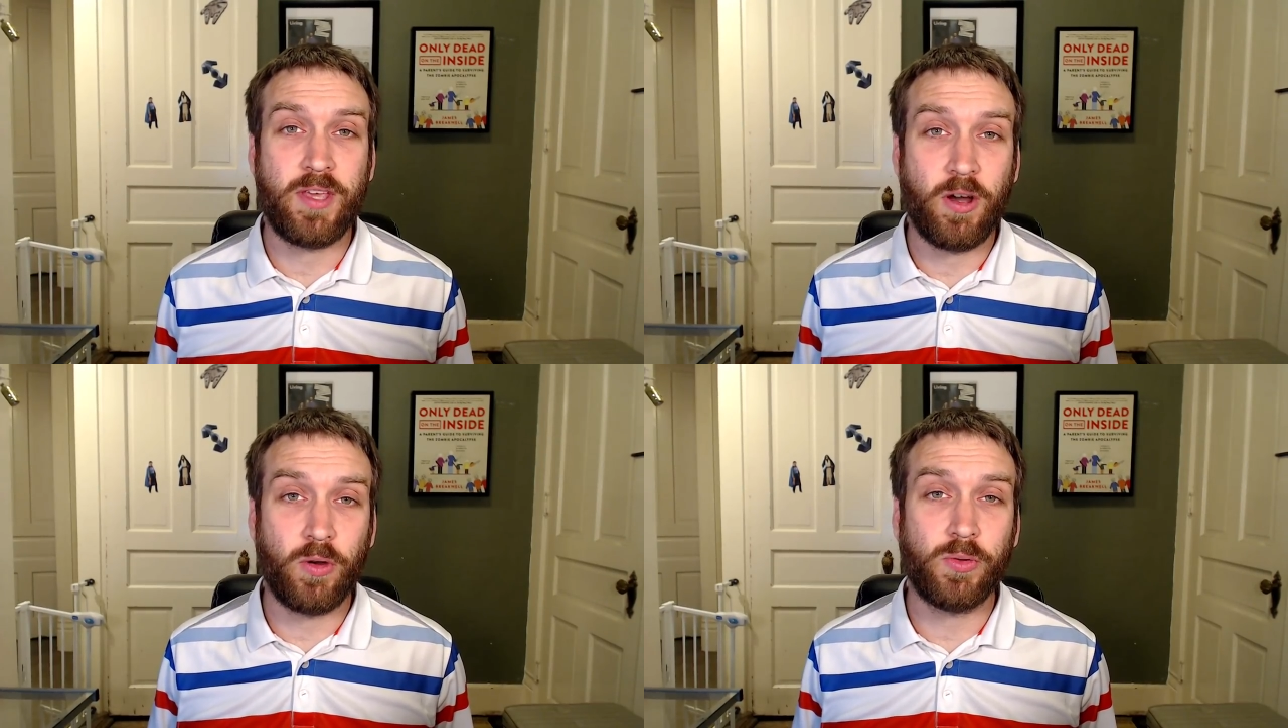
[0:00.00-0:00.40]

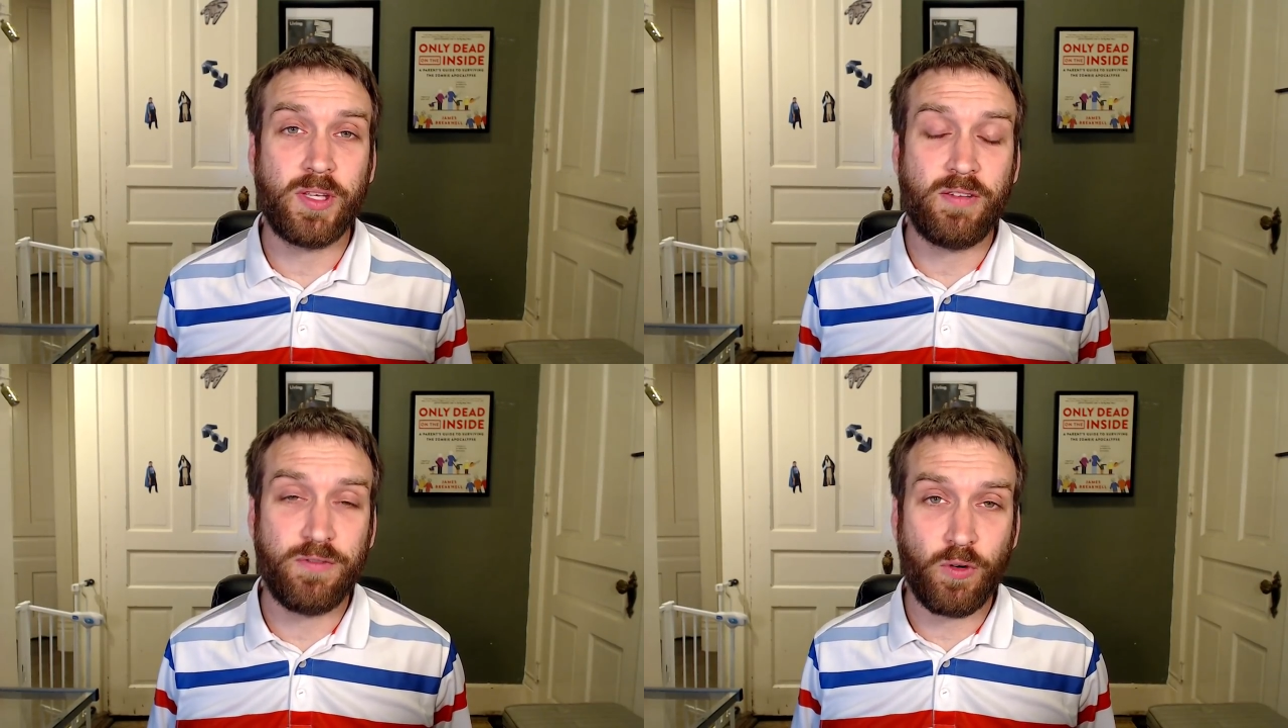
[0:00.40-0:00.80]
only
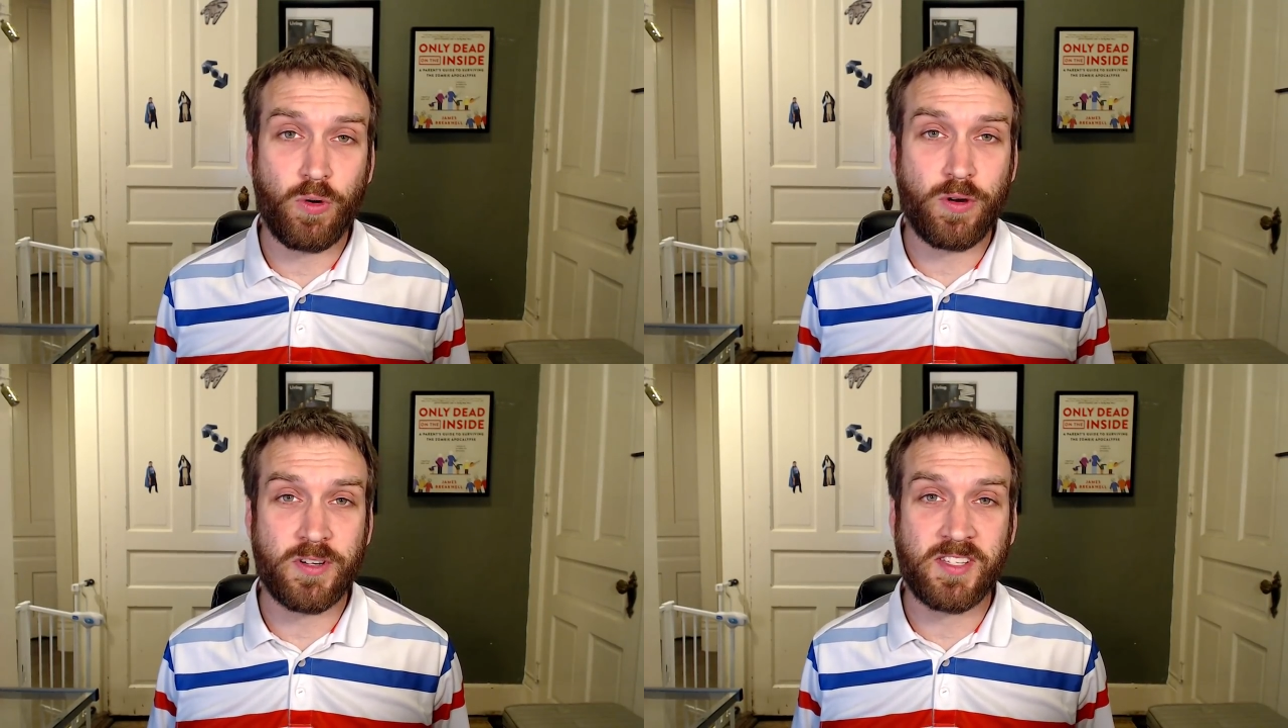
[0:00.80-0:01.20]

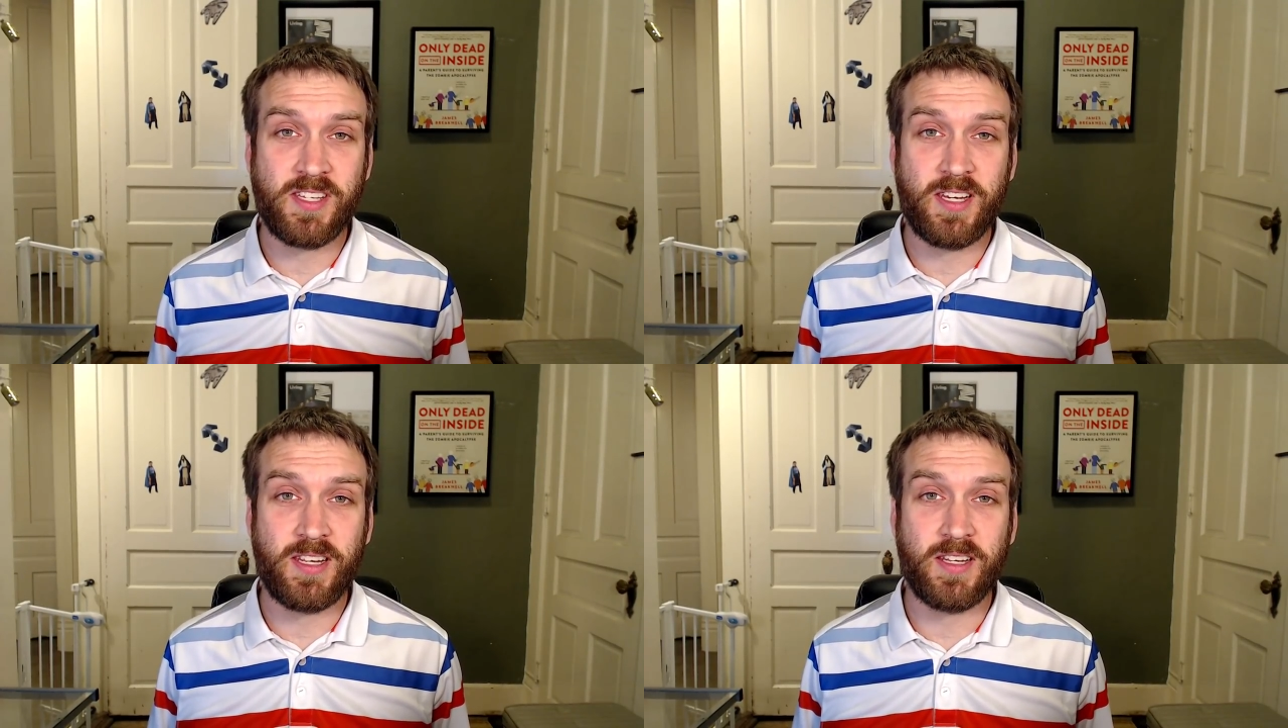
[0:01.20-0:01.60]
four
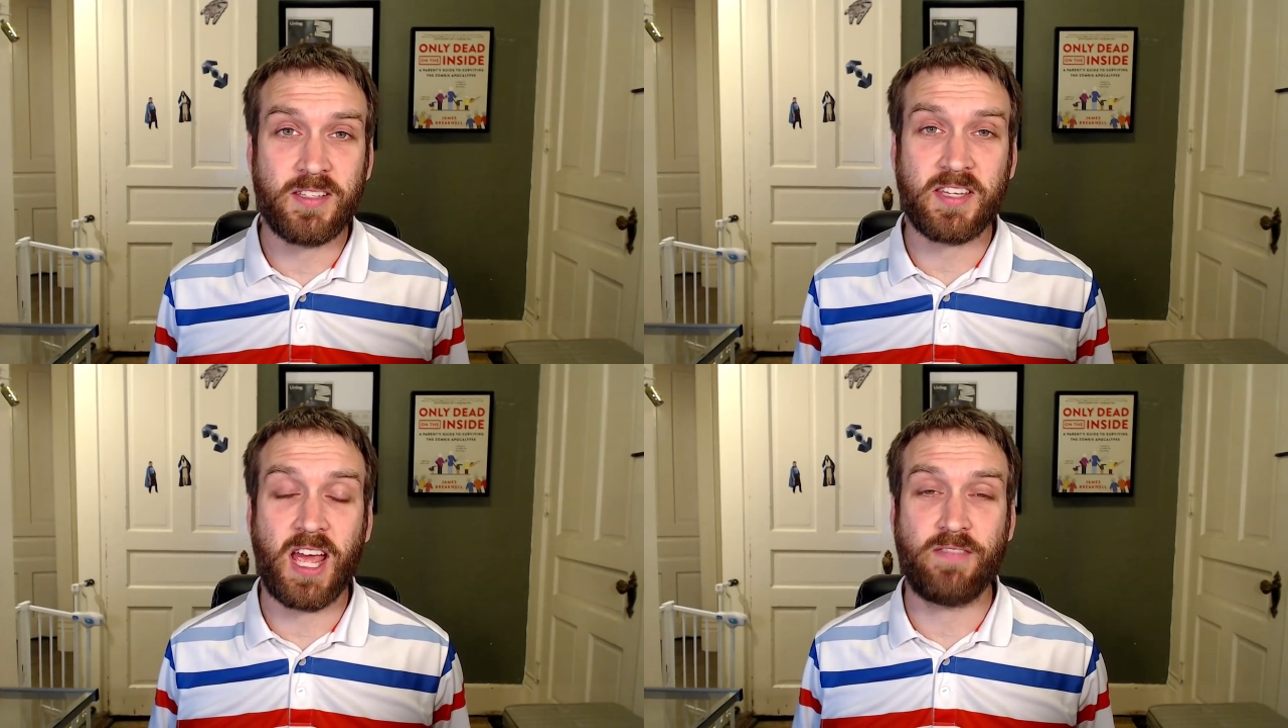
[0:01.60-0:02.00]
CDs
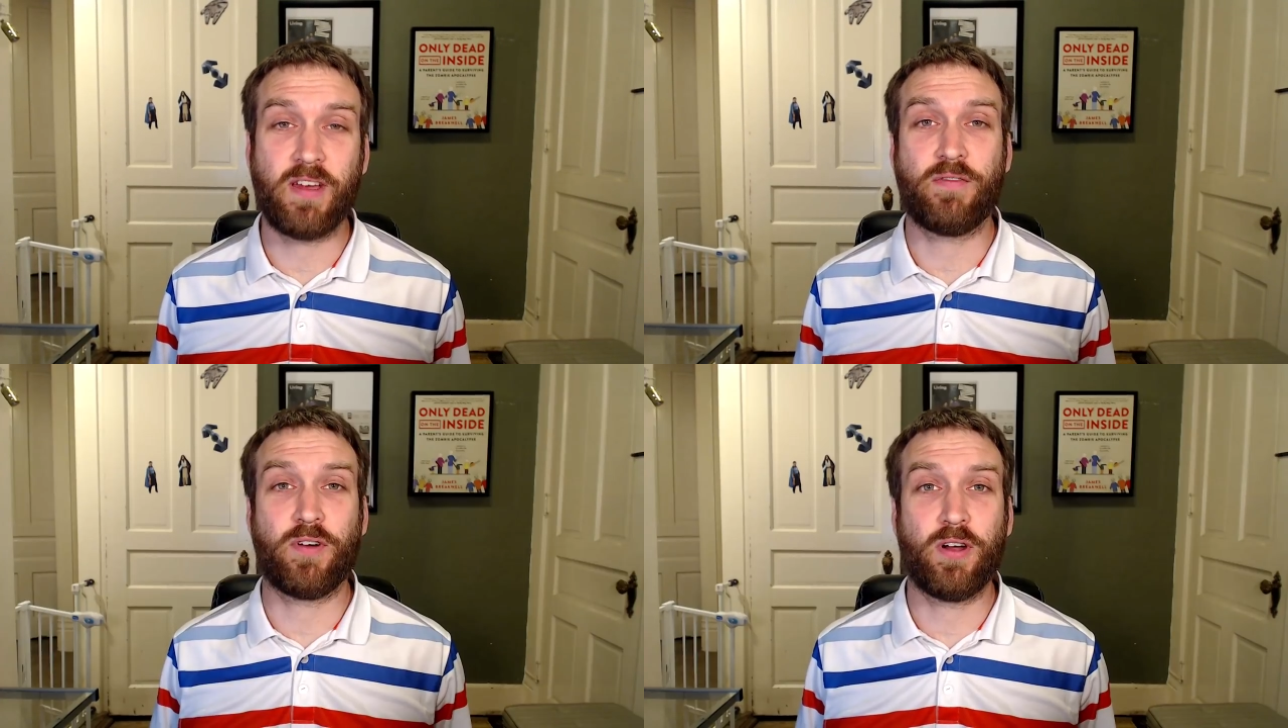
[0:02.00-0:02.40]
I've
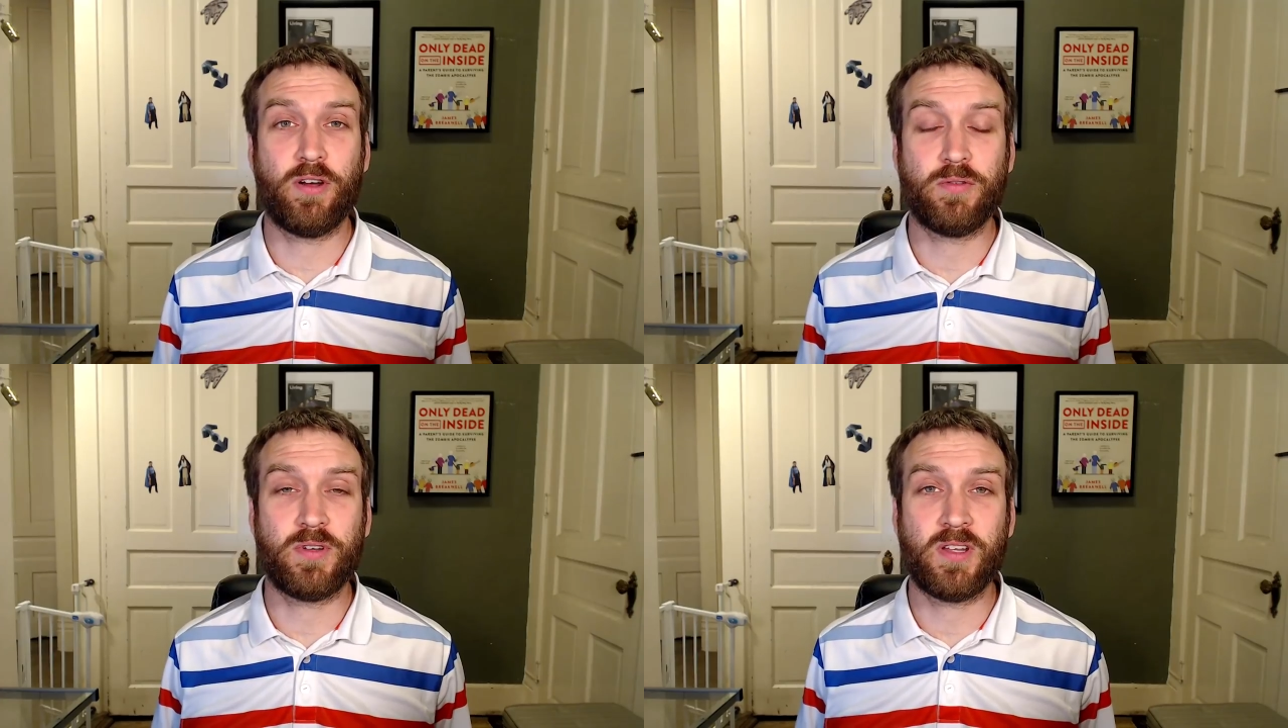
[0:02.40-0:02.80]
ever
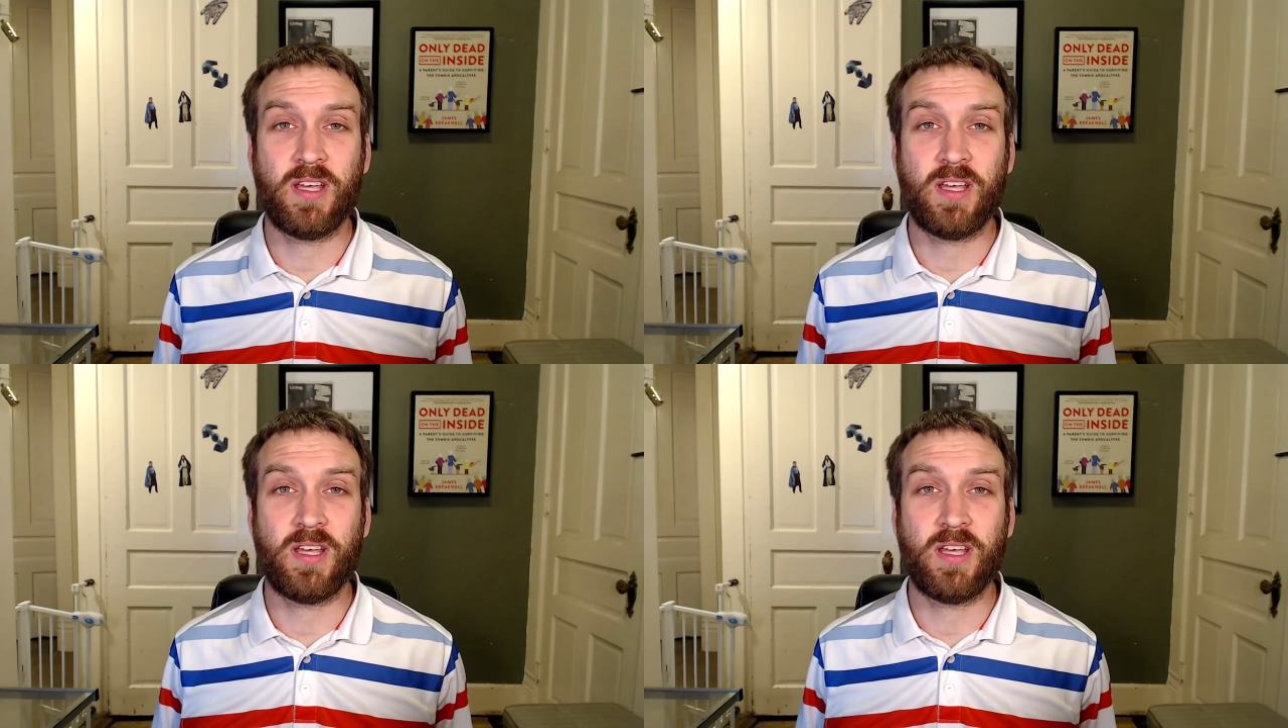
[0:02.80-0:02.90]
owned.